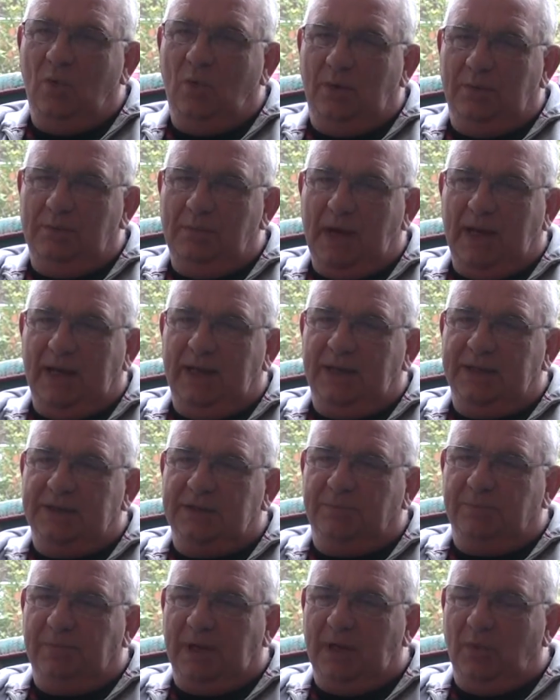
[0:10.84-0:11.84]
Well, mainly
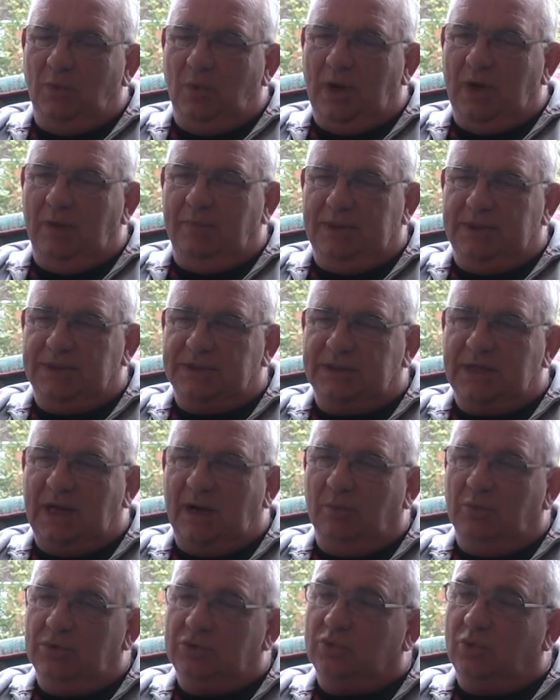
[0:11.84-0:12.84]
to be where my
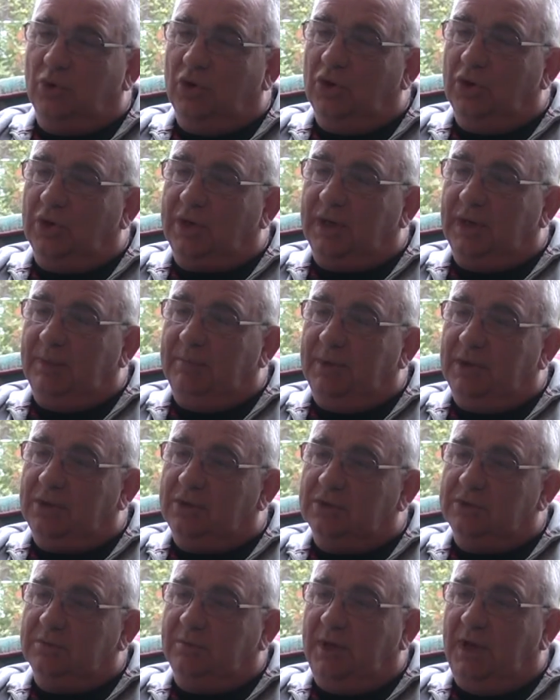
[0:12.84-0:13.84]
son was working
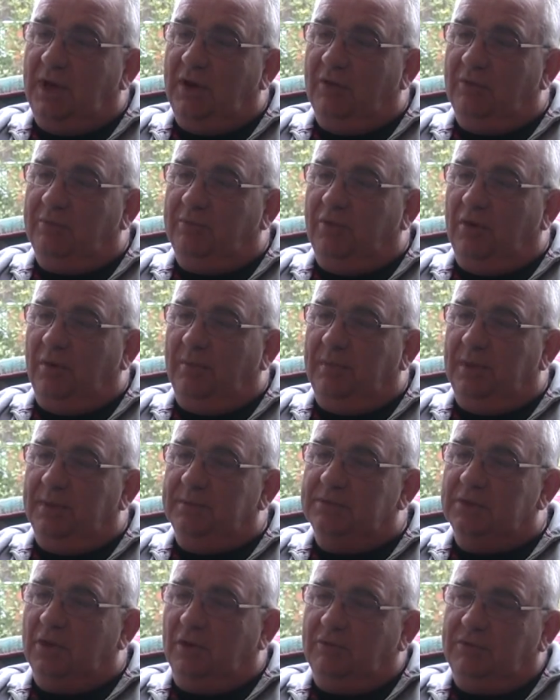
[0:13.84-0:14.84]
because of my health
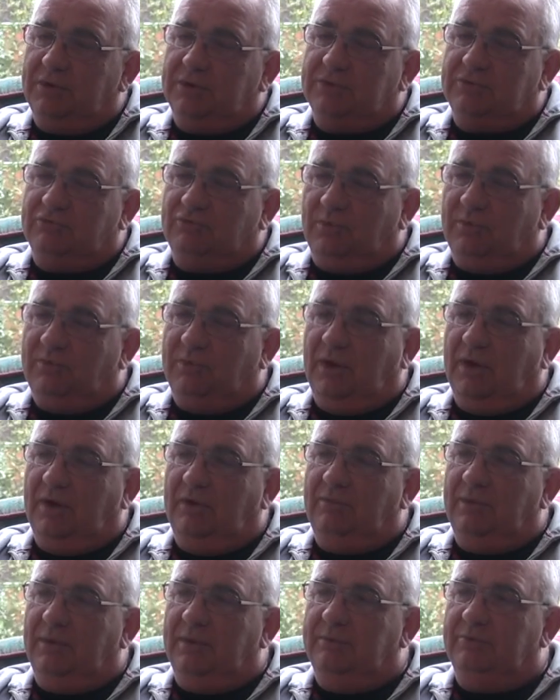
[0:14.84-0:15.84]
problems. I was
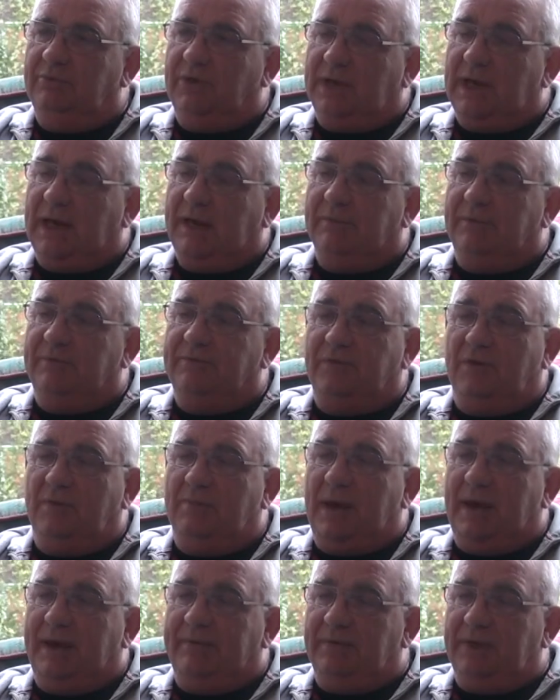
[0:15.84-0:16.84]
recovering
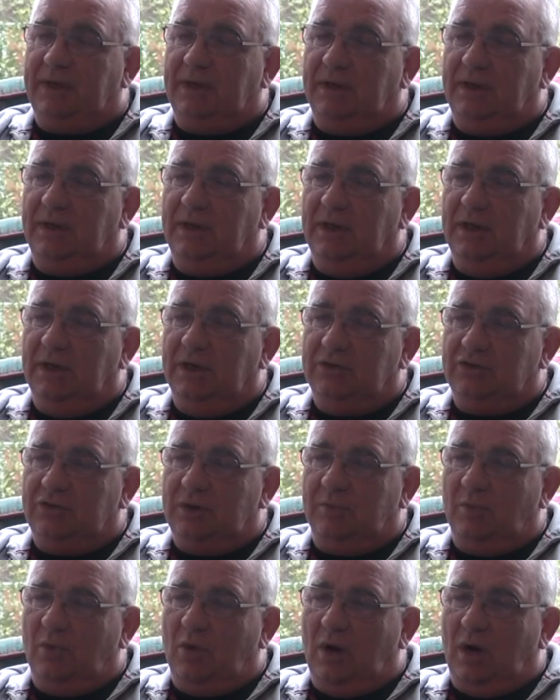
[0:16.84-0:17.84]
from having a
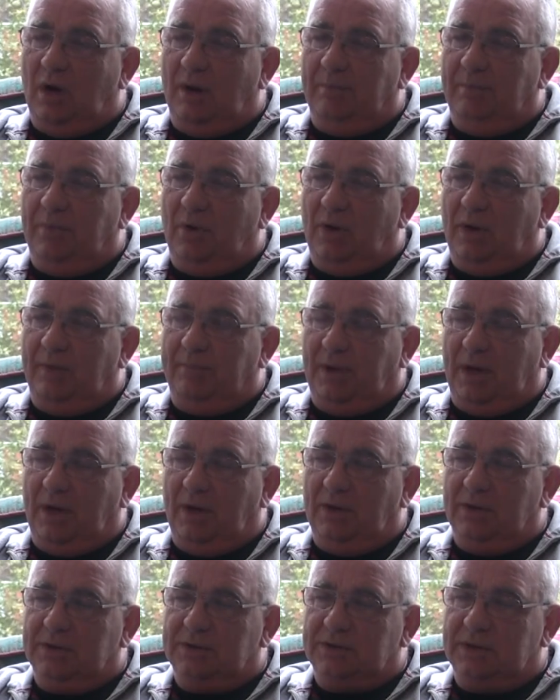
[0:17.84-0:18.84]
triple heart
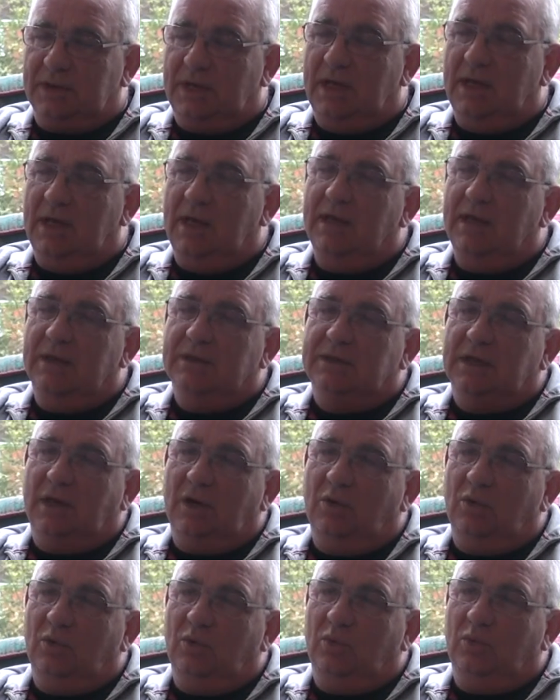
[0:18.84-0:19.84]
bypass.
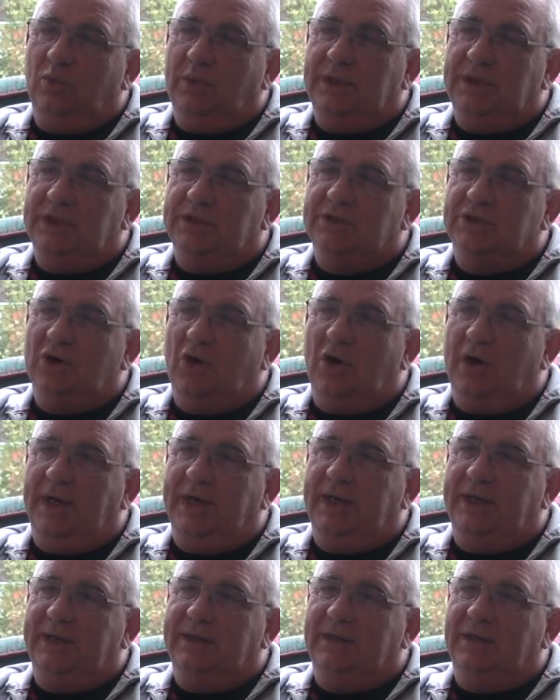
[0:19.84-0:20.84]
So we
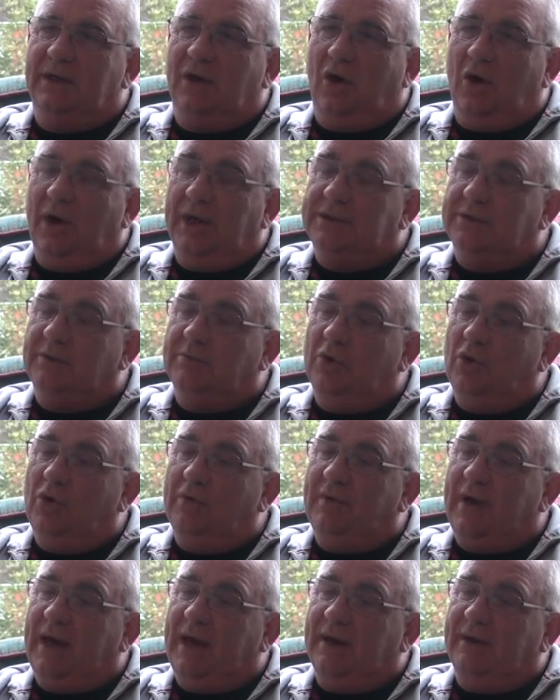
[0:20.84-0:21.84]
decided I had to
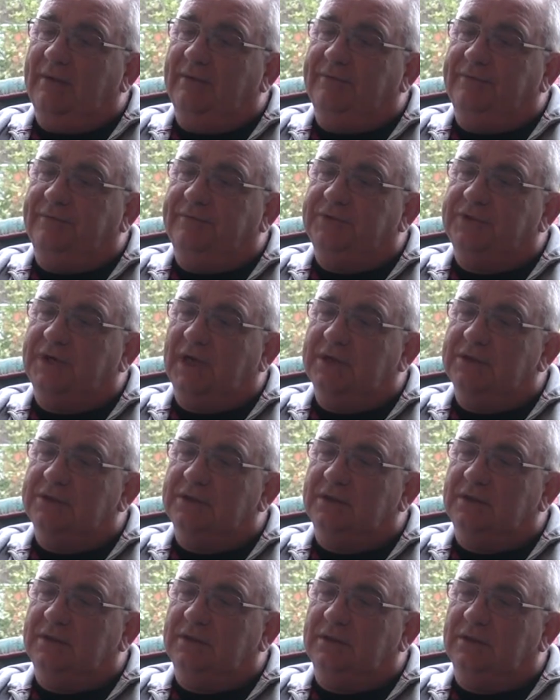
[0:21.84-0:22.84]
move out of
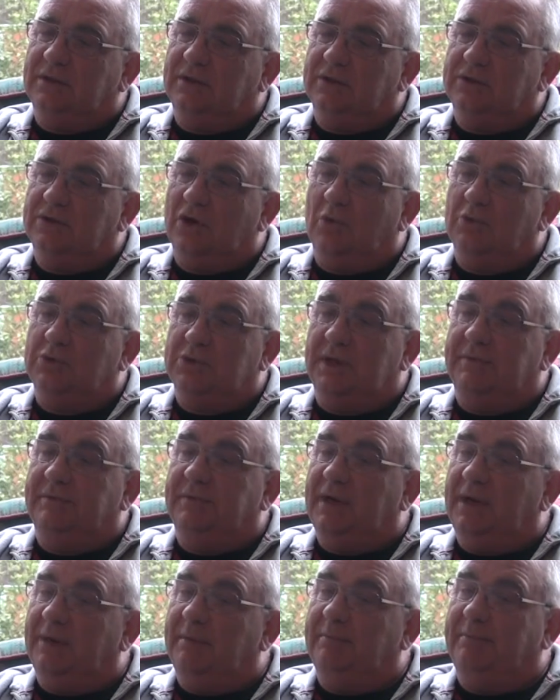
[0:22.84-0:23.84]
Cheshunt because I was
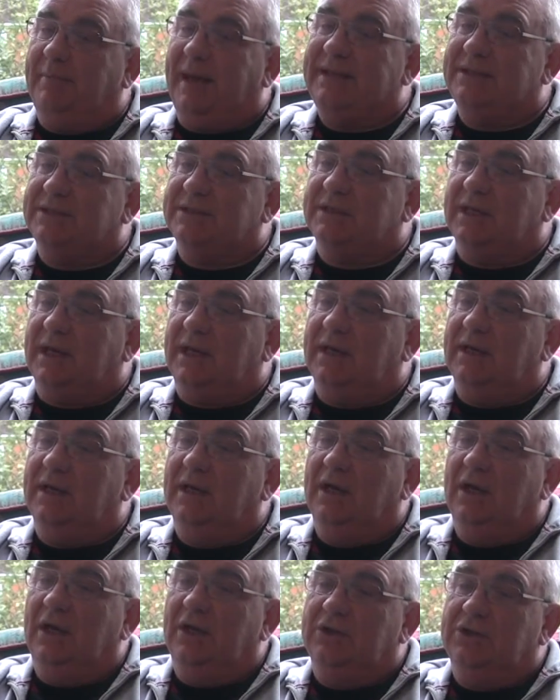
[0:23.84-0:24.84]
living in a bedsit,
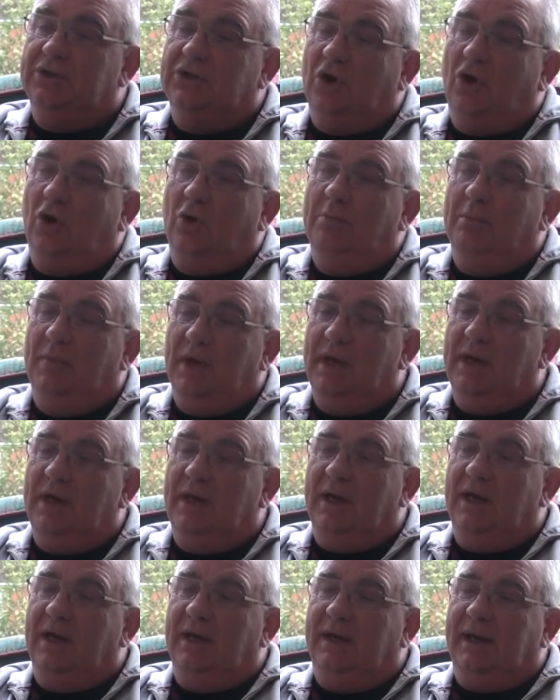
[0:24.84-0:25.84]
and Tom,
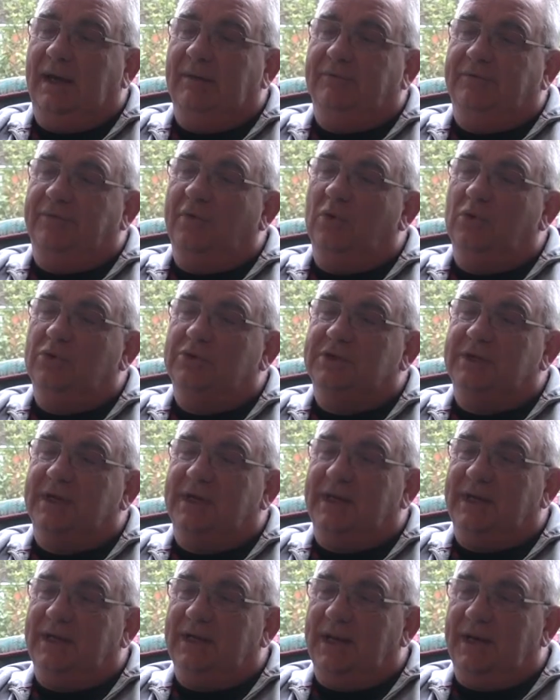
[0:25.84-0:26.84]

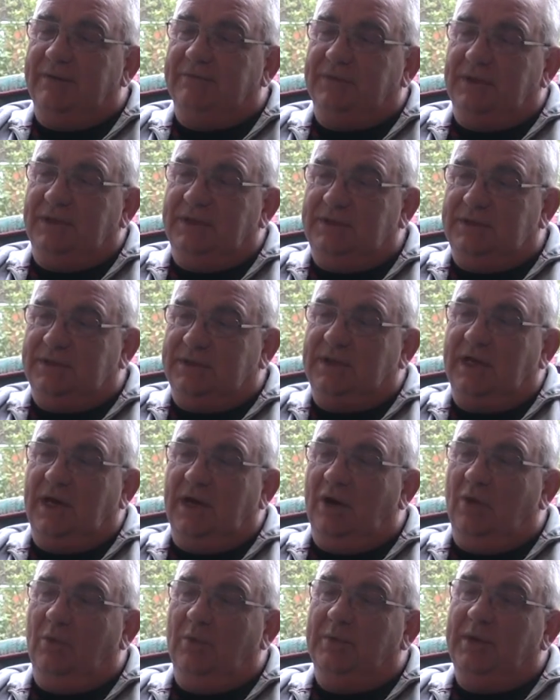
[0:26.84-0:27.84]
unfortunately, left his
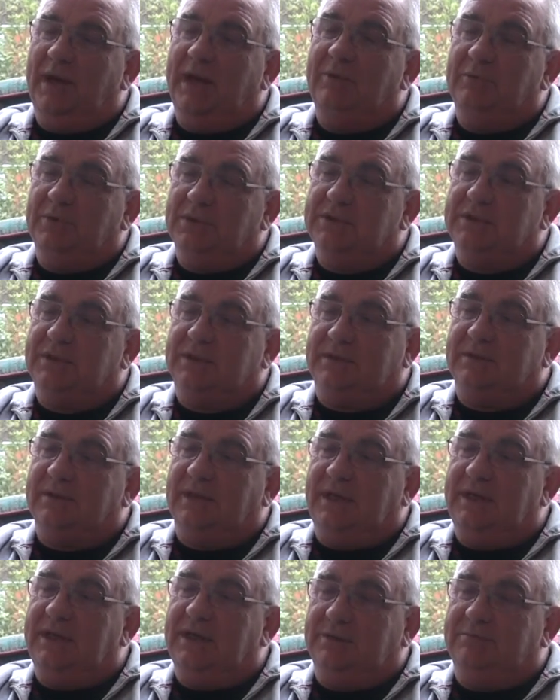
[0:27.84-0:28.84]
girl. He was
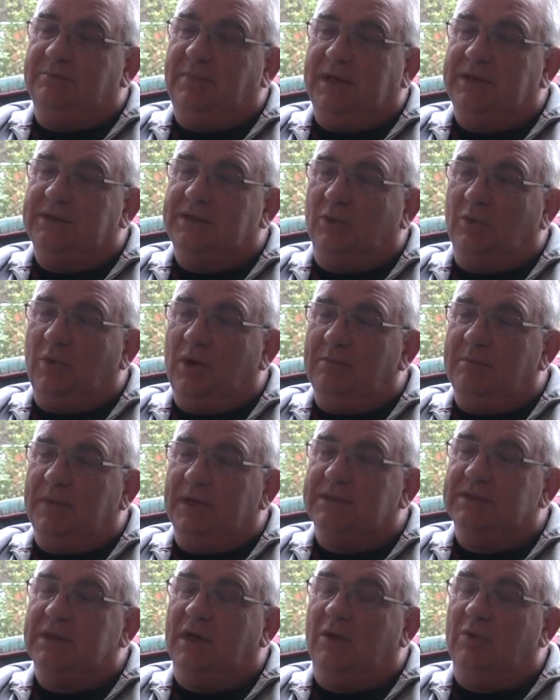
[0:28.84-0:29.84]
in this bedsit with
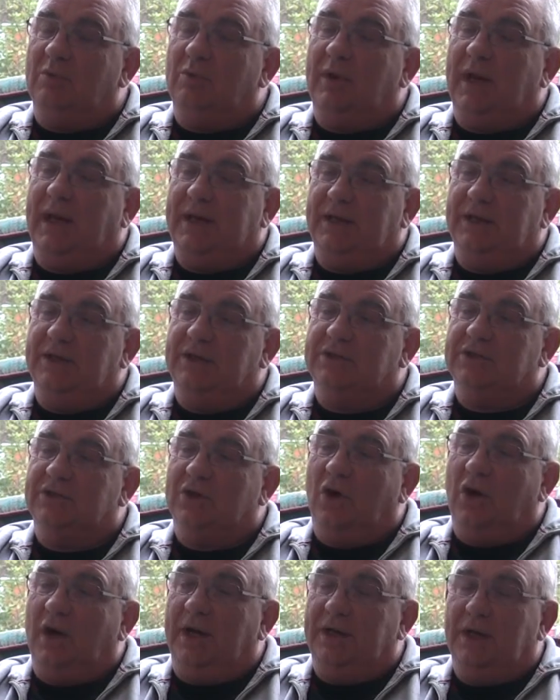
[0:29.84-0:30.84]
me, so we had to
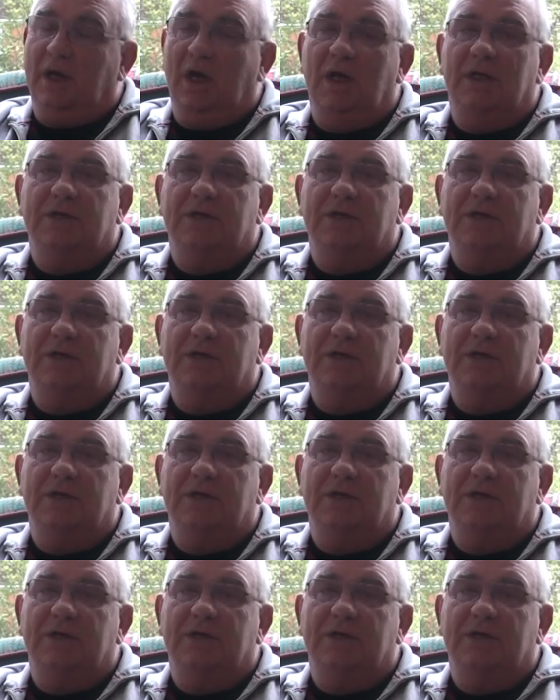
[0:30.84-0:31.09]
decide.